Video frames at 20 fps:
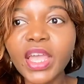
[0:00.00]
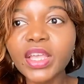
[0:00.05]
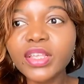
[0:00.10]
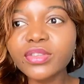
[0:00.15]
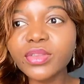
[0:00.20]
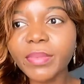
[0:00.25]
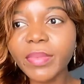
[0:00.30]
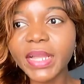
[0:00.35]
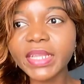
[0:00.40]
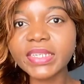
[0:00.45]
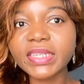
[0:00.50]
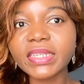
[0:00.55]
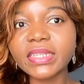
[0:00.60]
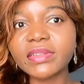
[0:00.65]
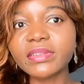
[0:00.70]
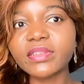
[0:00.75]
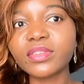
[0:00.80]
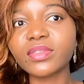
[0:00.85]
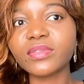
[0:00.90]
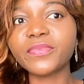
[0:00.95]
So
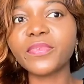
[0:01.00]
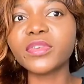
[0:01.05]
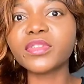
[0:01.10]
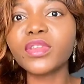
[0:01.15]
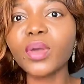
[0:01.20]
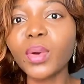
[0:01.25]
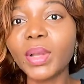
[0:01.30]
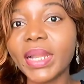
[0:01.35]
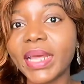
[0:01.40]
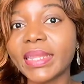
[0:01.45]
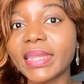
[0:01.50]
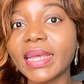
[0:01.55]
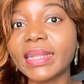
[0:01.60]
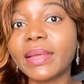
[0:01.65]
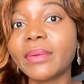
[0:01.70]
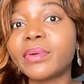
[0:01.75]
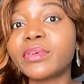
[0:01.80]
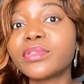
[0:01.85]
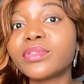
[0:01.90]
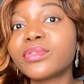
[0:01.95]
imagine for someone like
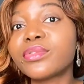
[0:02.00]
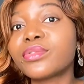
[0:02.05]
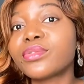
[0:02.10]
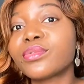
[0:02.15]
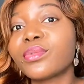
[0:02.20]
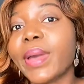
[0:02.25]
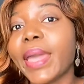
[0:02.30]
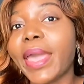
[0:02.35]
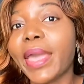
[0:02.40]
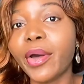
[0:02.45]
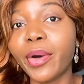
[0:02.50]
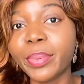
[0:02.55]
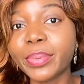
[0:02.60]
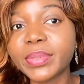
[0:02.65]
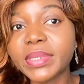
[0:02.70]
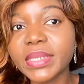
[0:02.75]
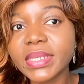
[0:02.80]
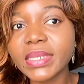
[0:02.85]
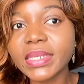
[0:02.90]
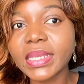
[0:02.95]
that was used to
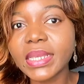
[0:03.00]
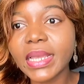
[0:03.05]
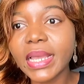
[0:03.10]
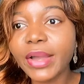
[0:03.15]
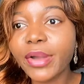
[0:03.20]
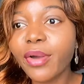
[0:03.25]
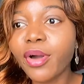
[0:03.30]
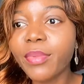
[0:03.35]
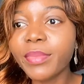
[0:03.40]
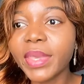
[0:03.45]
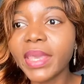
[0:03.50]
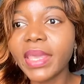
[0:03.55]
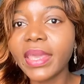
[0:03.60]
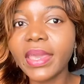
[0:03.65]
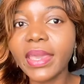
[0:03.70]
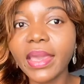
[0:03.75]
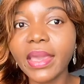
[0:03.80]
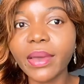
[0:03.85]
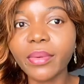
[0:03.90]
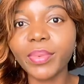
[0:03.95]
helps, coming
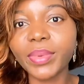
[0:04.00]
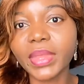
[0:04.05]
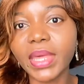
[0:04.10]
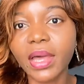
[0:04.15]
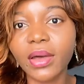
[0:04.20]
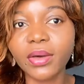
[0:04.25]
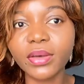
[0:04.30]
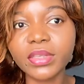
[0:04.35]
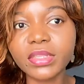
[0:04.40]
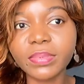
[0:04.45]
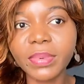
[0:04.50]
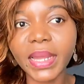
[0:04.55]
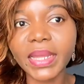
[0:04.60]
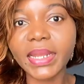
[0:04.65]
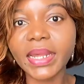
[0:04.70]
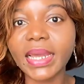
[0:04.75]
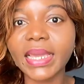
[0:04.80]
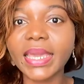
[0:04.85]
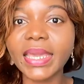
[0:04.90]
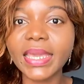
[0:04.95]
here with her husband
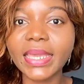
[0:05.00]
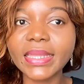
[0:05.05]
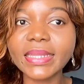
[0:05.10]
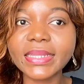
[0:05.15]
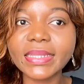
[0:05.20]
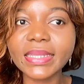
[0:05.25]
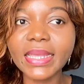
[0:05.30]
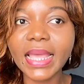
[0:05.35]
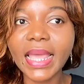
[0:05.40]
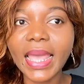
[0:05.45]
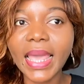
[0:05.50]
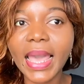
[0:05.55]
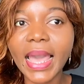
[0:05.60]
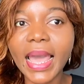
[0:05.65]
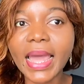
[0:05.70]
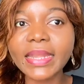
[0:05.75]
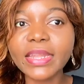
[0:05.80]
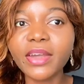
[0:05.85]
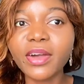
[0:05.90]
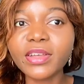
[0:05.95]
and kids,
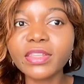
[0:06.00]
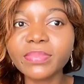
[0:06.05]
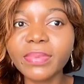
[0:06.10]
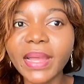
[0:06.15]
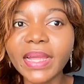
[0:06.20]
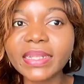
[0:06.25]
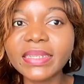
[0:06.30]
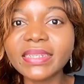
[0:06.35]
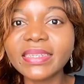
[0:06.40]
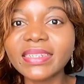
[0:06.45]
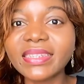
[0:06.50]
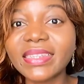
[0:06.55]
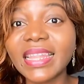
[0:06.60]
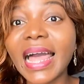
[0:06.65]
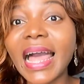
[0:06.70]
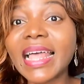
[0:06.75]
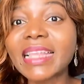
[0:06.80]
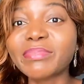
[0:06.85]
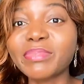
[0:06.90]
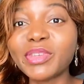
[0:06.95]
and the husband
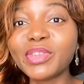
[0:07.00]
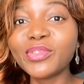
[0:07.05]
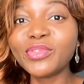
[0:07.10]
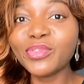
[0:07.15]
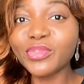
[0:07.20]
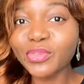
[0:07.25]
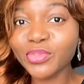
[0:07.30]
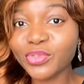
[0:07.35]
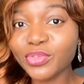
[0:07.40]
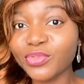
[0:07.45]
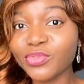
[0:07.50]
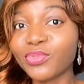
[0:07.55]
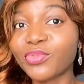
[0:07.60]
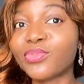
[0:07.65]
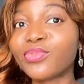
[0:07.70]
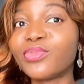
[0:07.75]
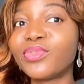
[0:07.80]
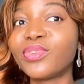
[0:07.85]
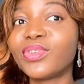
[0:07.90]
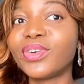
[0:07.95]
that has been used
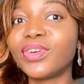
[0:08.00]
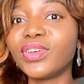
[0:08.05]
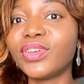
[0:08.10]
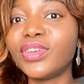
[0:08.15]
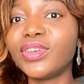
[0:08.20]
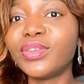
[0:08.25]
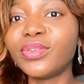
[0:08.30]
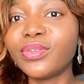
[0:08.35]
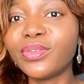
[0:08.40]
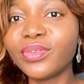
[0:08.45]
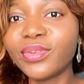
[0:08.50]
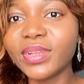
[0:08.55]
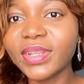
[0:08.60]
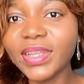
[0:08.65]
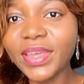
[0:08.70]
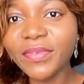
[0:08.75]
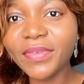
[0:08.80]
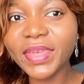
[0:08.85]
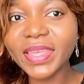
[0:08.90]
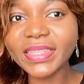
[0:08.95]
to,
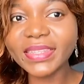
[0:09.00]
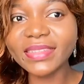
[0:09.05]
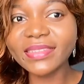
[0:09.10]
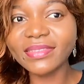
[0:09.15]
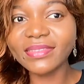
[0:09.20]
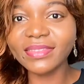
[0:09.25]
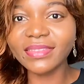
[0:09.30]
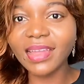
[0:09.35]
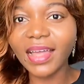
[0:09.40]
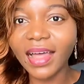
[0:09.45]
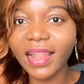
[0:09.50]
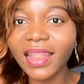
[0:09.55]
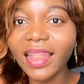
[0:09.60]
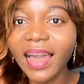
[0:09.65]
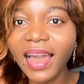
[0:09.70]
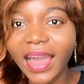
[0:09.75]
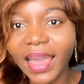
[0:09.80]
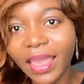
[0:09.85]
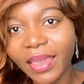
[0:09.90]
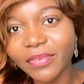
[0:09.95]
living that
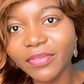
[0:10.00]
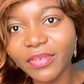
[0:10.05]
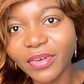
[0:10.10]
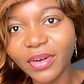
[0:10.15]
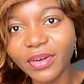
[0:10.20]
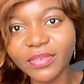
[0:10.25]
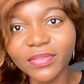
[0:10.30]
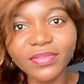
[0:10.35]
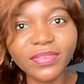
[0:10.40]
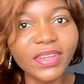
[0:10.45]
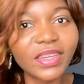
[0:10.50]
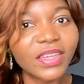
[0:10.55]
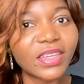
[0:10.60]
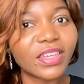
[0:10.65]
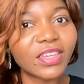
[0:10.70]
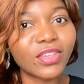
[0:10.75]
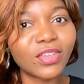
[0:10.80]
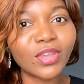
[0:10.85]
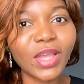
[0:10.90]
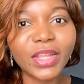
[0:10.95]
life of
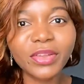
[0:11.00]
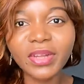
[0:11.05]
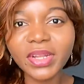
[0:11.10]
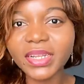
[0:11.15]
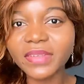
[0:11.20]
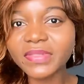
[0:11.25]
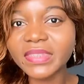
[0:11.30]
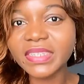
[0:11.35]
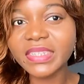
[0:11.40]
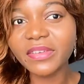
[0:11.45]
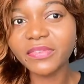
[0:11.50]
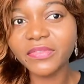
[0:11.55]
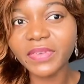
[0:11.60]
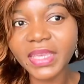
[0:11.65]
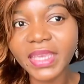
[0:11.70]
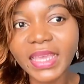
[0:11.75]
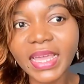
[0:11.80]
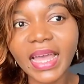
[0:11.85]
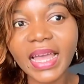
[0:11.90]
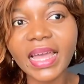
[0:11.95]
you are not lifting a
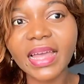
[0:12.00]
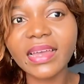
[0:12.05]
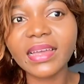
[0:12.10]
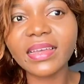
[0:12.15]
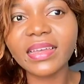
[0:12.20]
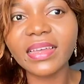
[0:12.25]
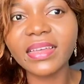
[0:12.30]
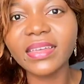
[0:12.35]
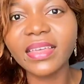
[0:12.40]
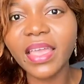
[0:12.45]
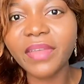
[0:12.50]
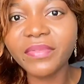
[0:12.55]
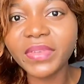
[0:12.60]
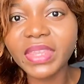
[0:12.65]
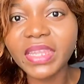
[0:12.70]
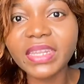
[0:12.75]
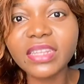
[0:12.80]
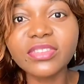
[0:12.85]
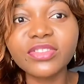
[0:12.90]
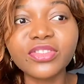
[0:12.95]
finger,
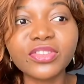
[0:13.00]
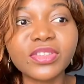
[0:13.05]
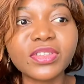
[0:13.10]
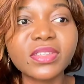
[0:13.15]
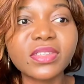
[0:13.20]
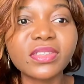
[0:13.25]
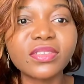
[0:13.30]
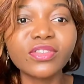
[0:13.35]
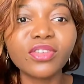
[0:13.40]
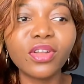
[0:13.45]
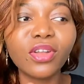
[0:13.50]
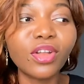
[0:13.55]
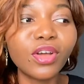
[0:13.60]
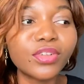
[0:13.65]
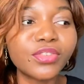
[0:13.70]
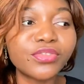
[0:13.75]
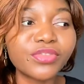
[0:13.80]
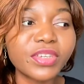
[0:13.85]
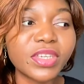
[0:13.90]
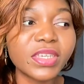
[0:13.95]
everything is just, your
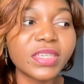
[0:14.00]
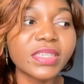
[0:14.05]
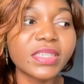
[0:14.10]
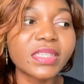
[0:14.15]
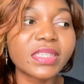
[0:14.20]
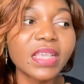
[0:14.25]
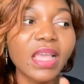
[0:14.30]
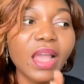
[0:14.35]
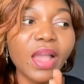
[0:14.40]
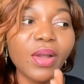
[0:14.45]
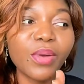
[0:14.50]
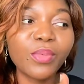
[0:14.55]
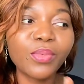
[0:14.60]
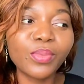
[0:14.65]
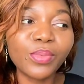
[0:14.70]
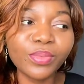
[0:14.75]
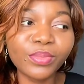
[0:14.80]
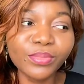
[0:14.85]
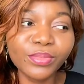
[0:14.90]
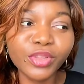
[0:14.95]
laundry is
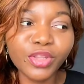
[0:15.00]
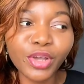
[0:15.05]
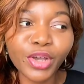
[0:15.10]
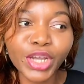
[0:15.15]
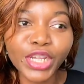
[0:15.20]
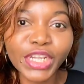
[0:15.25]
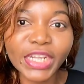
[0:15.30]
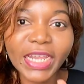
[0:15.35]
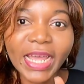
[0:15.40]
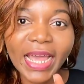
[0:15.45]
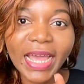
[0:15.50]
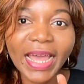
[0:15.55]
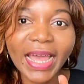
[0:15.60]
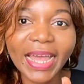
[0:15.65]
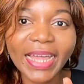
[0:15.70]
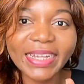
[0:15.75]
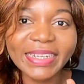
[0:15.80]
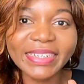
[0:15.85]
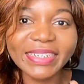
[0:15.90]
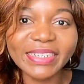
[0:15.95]
done
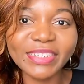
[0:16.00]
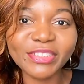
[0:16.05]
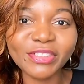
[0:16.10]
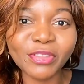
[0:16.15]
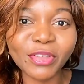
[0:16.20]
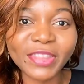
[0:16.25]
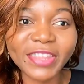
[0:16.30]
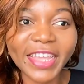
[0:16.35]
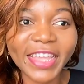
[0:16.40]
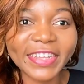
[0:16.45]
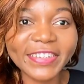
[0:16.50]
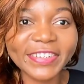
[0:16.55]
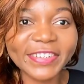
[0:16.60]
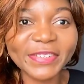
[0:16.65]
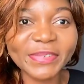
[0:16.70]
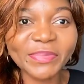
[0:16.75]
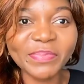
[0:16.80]
and sorted,